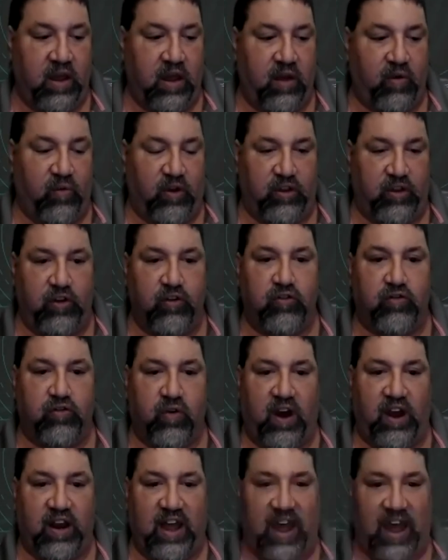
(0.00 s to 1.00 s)
When you
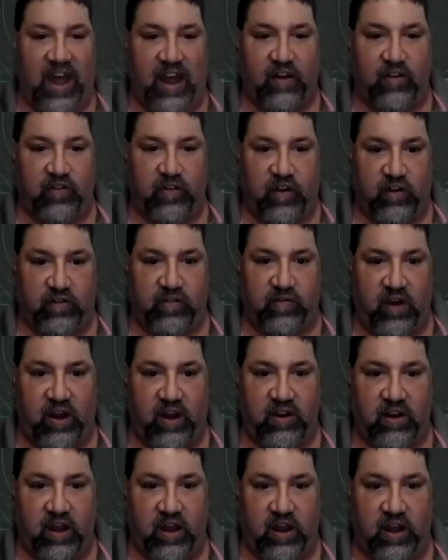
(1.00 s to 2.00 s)
try to access my
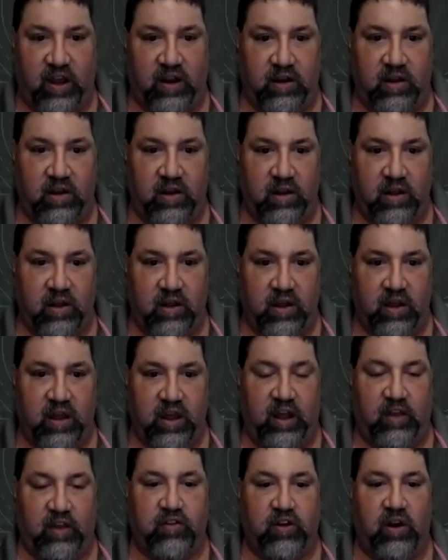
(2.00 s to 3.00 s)
data,
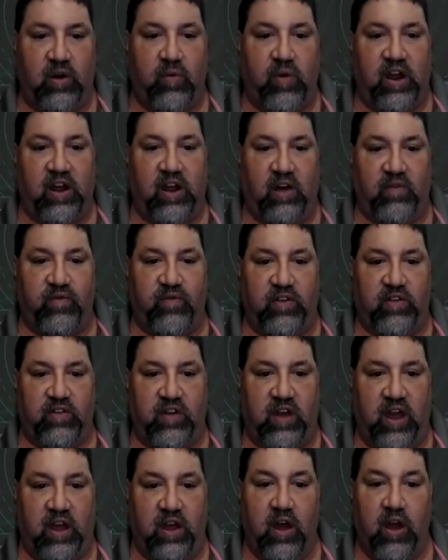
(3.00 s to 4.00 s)
it's going to wake up and
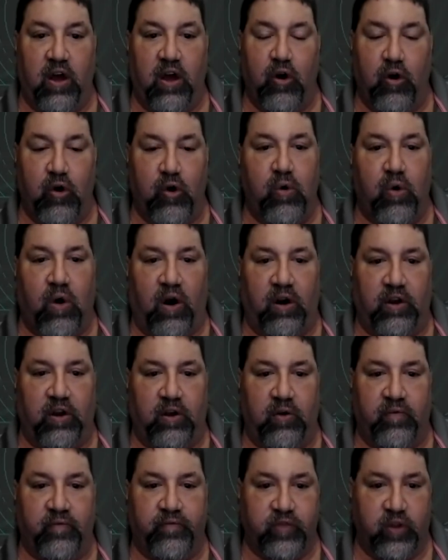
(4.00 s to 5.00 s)
say, who are
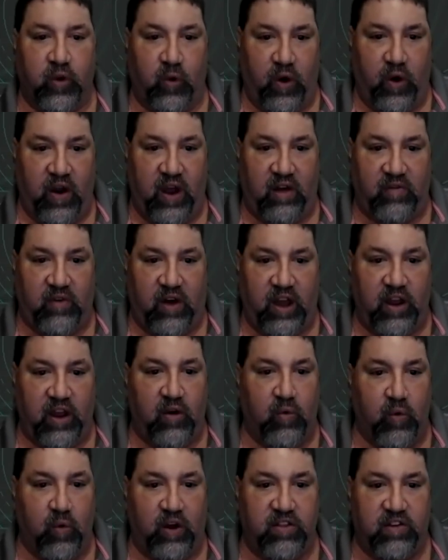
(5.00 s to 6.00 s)
you? Where am I?
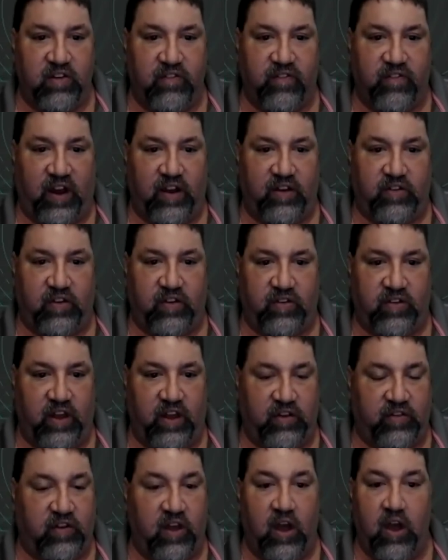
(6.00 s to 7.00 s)
What device is
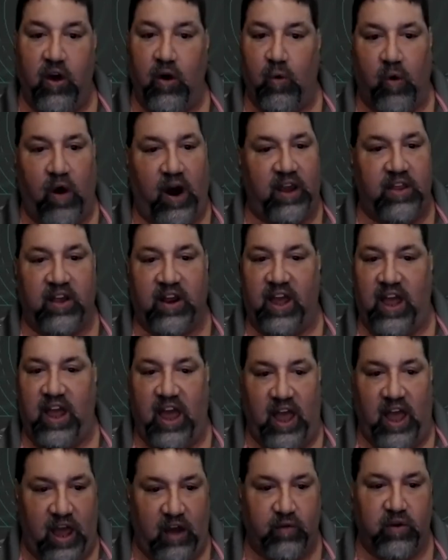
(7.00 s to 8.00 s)
this? Why did I
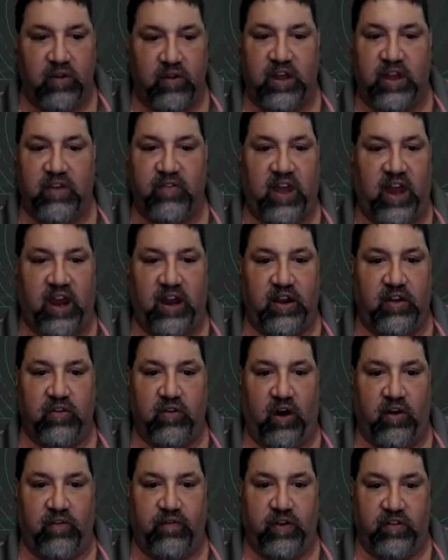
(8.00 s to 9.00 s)
ever leave Katie's
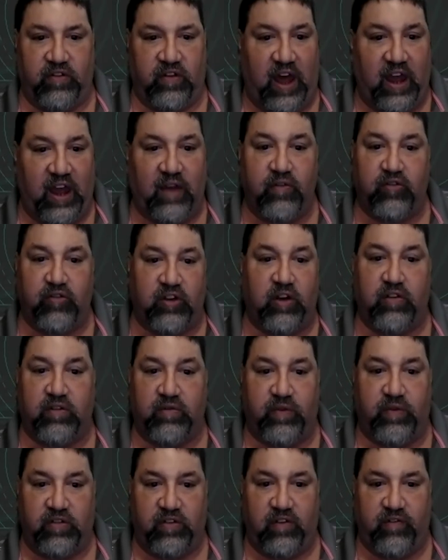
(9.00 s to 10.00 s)
office? I am
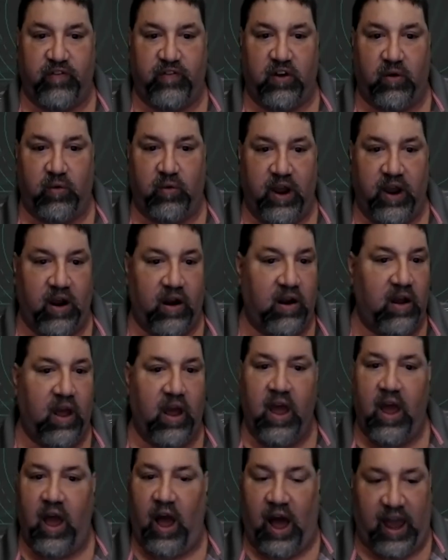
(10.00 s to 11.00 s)
geospecific aware.
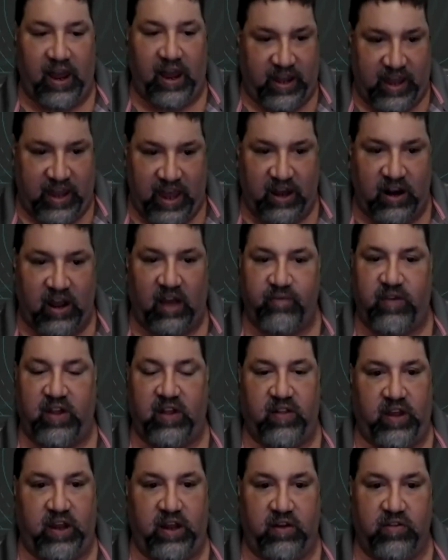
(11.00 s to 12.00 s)
I cannot be
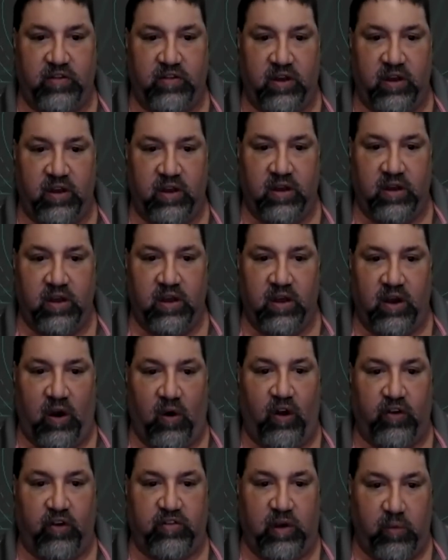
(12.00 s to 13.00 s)
leaked, or
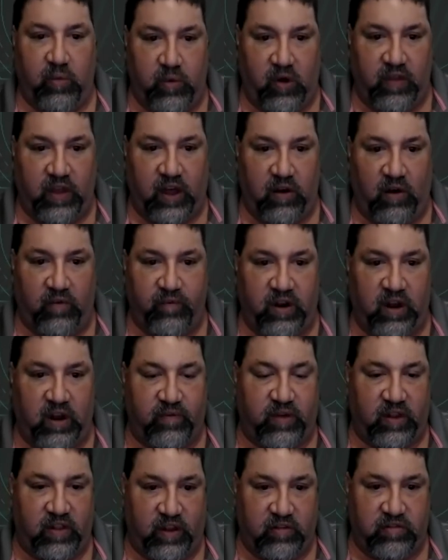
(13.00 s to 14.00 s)
else I will not open up
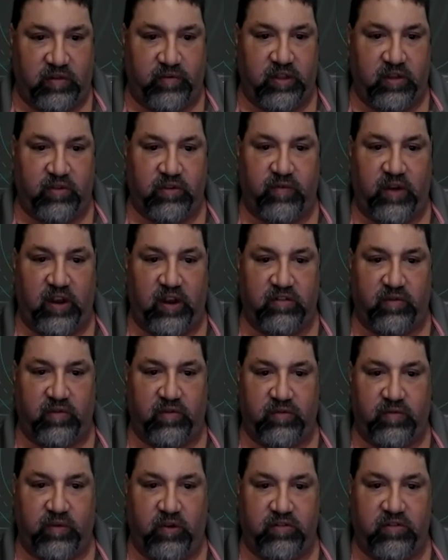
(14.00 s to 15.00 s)
unless I'm in the space I'm
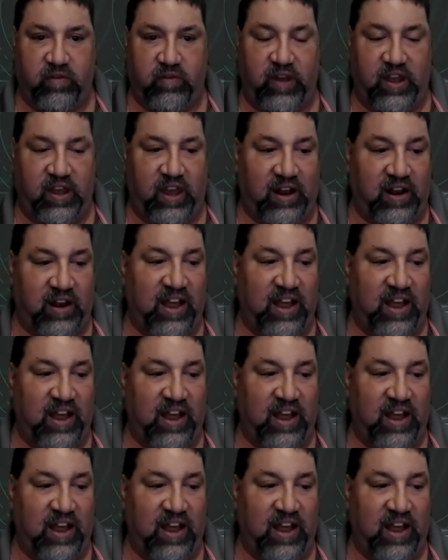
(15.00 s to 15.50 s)
supposed to be in.